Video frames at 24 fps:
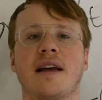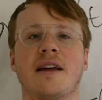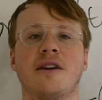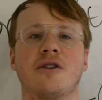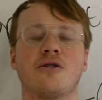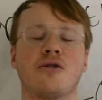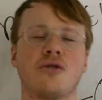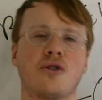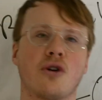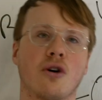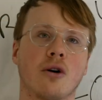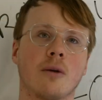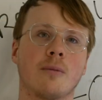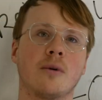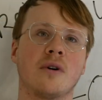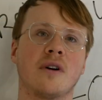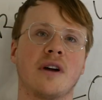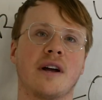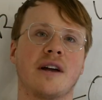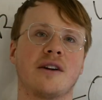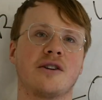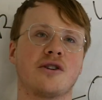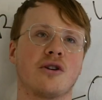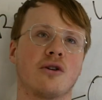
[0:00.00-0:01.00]

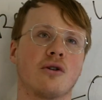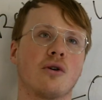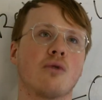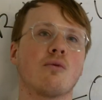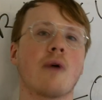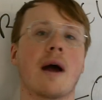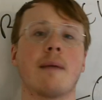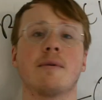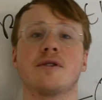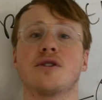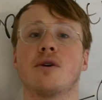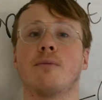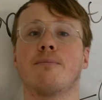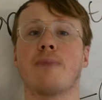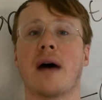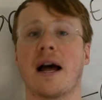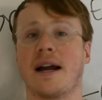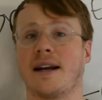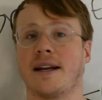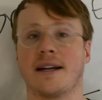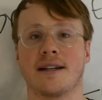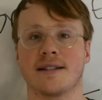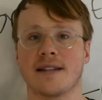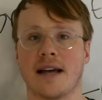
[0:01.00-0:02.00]
internal ribosome
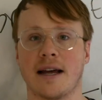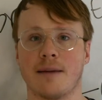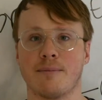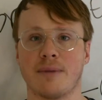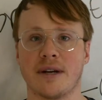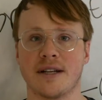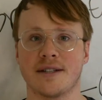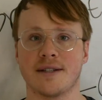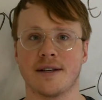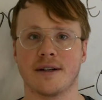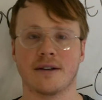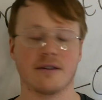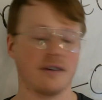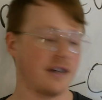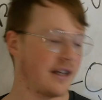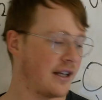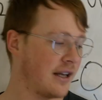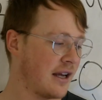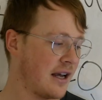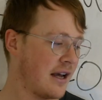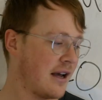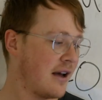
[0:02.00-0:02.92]
binding site, basically.